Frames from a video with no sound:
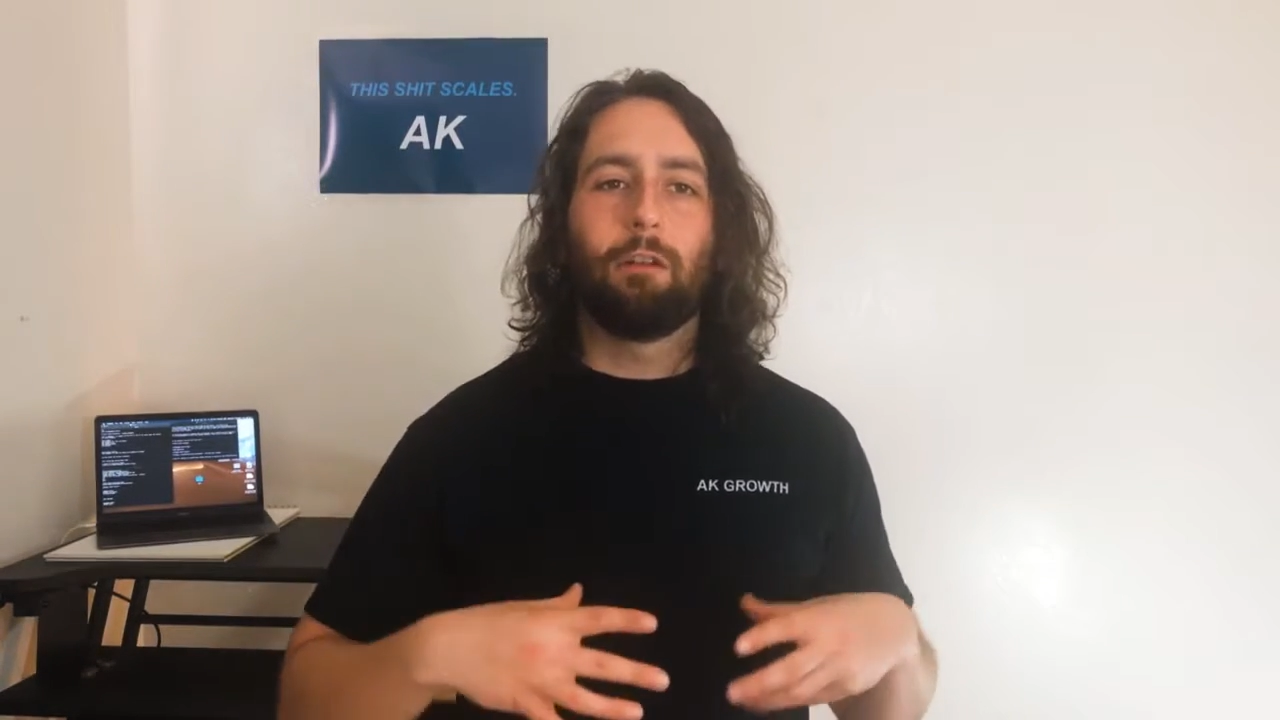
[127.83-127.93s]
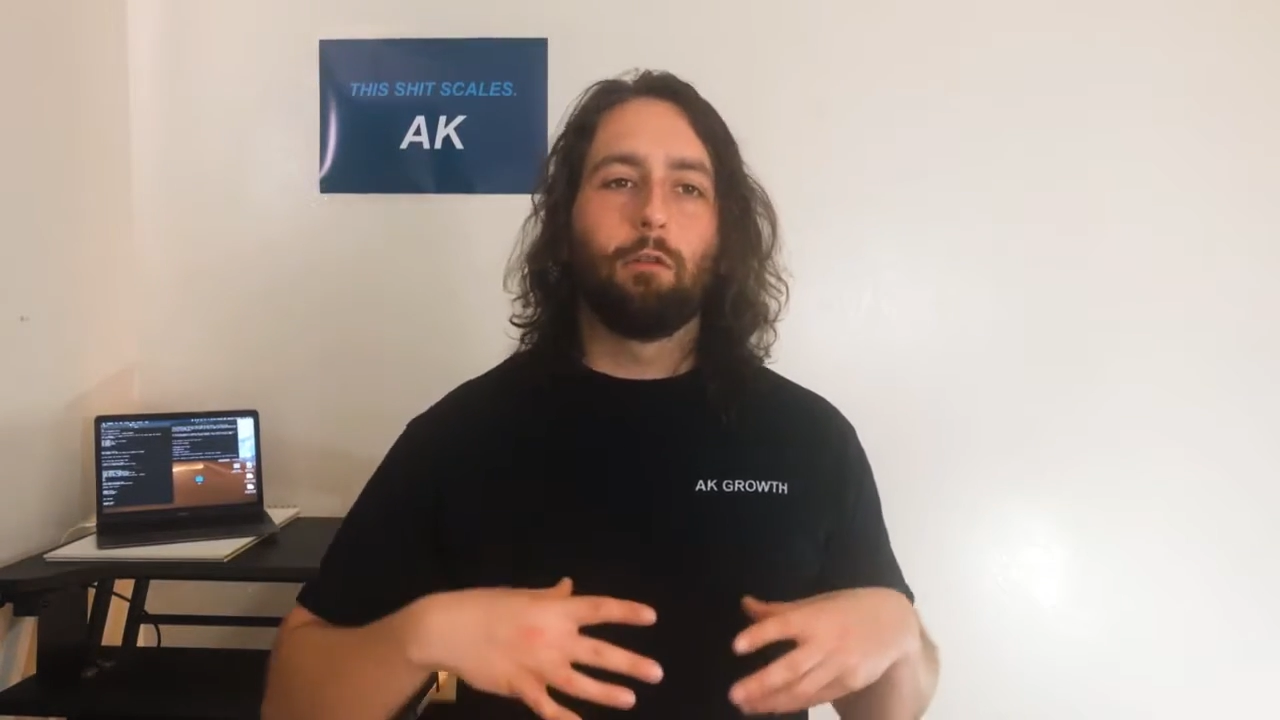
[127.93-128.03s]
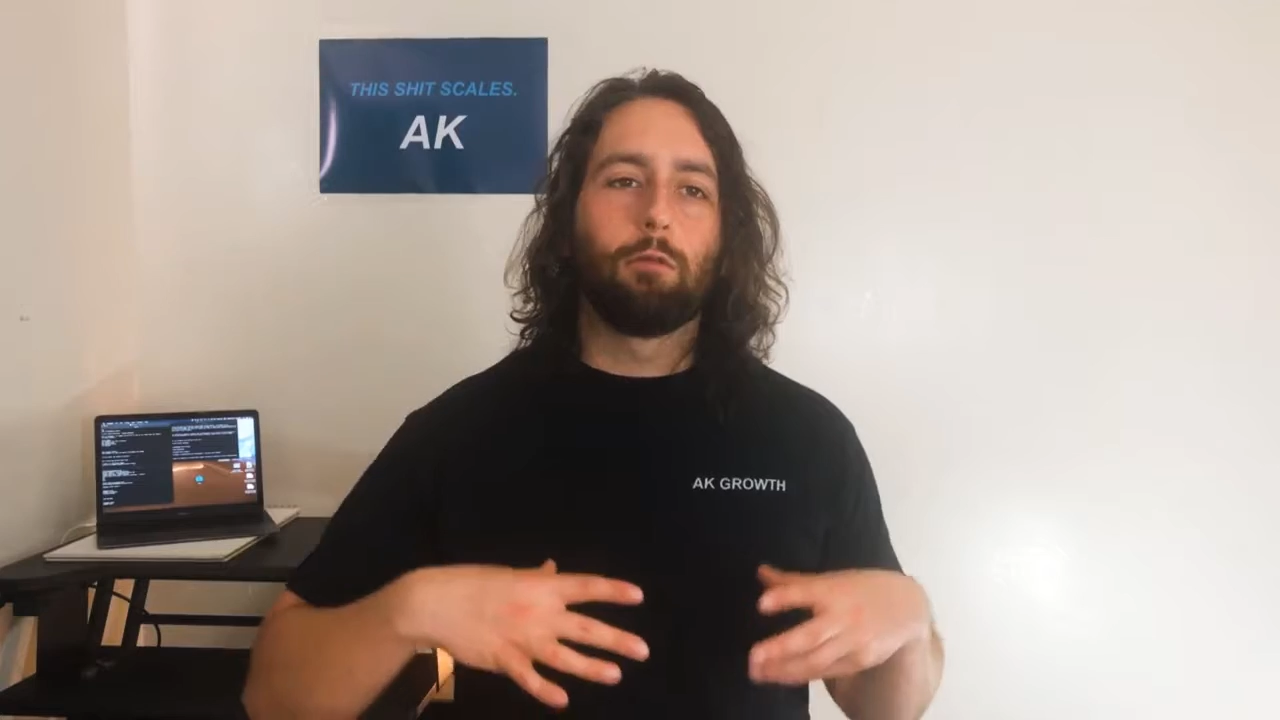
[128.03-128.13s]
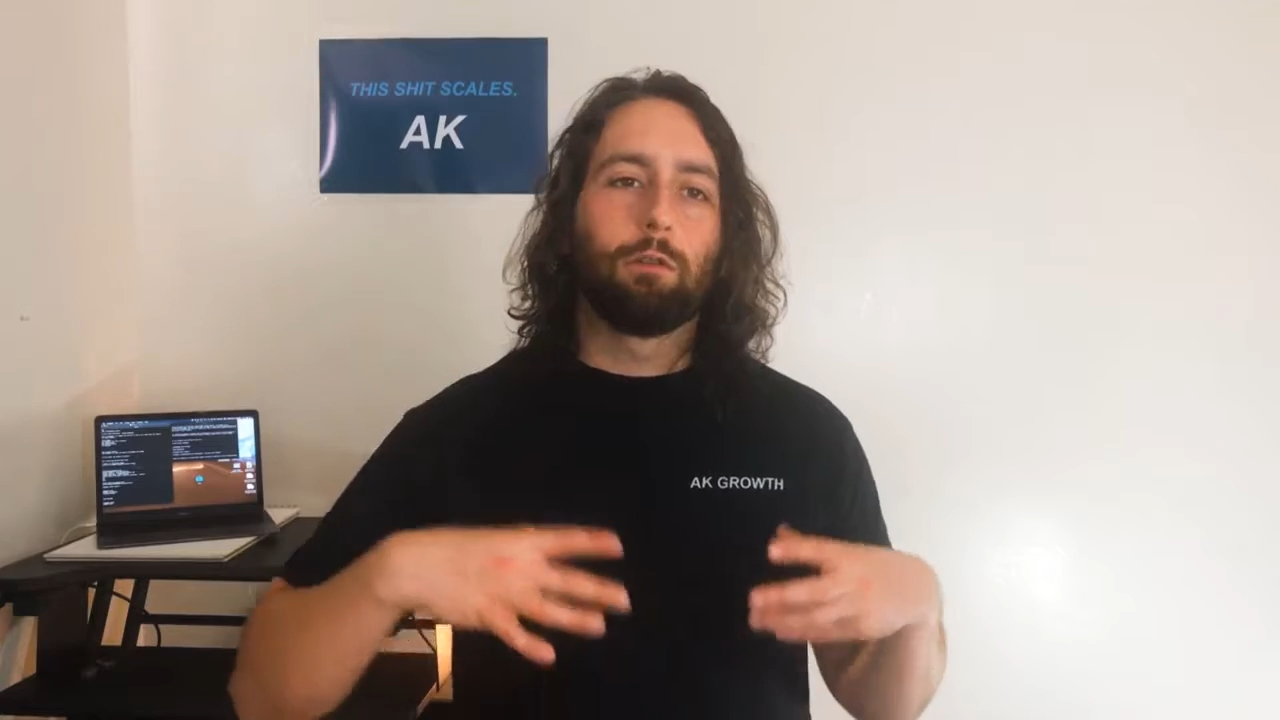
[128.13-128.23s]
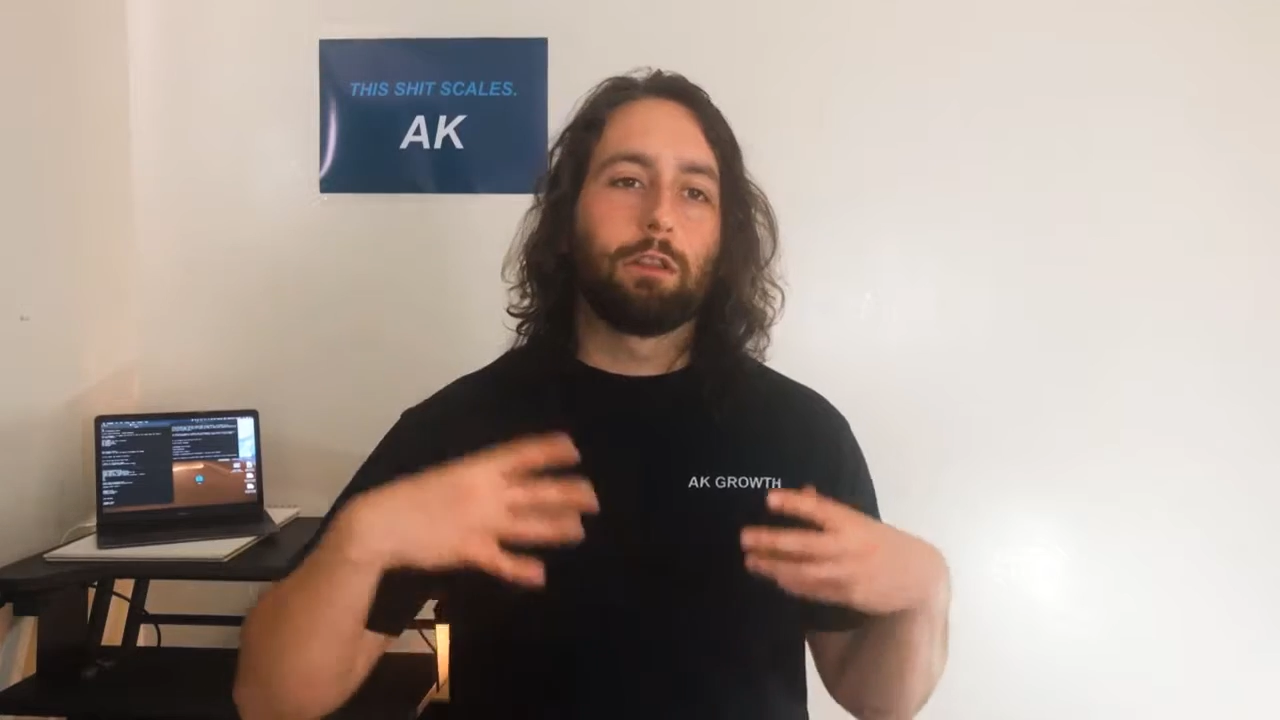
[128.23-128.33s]

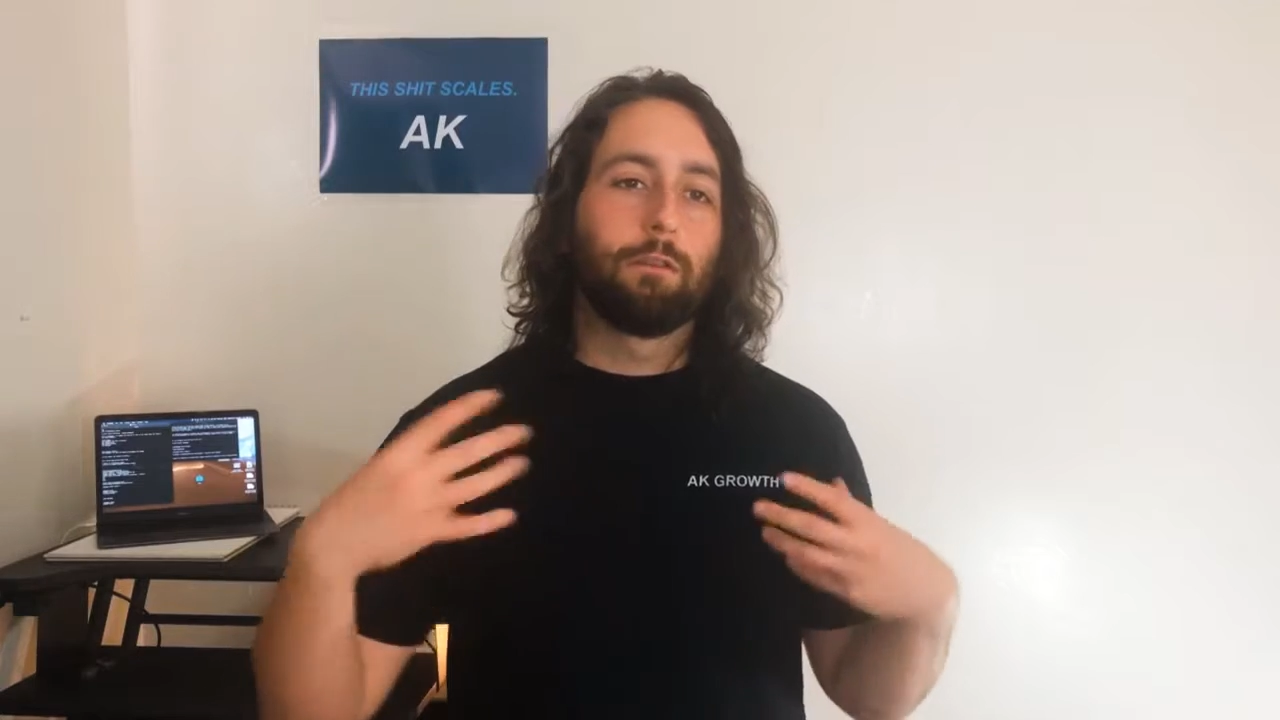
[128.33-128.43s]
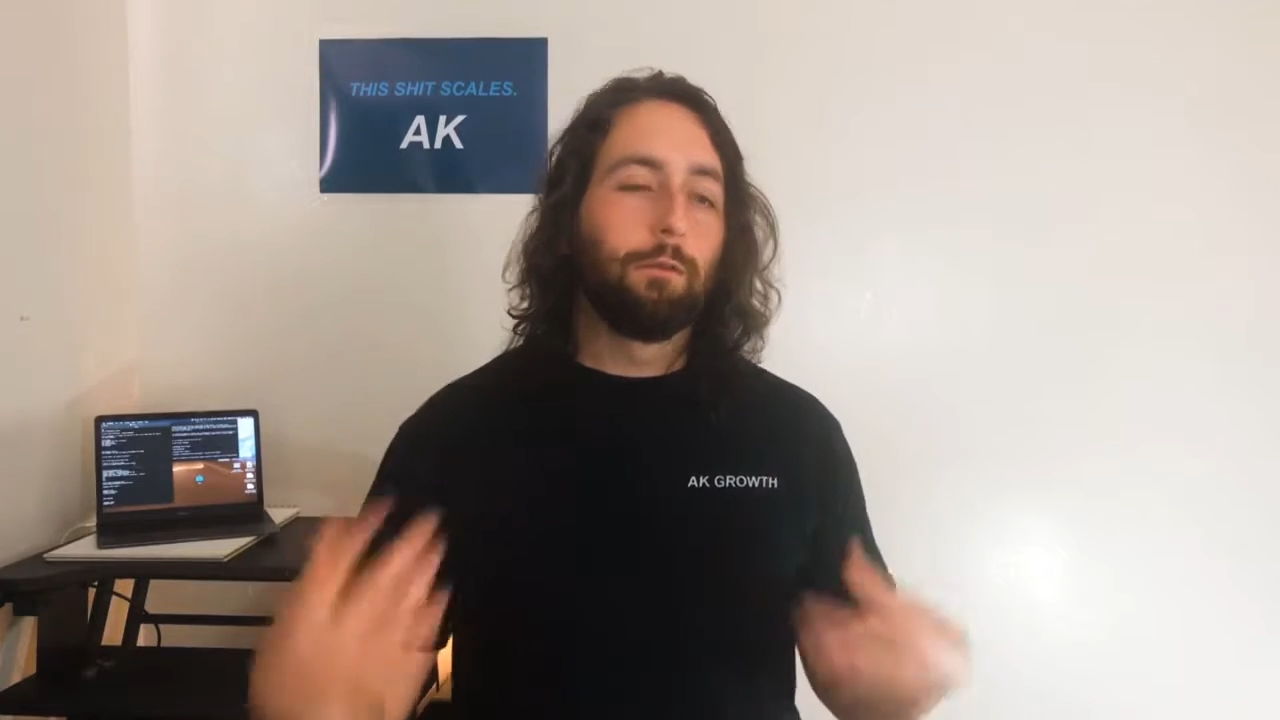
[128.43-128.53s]
or what they're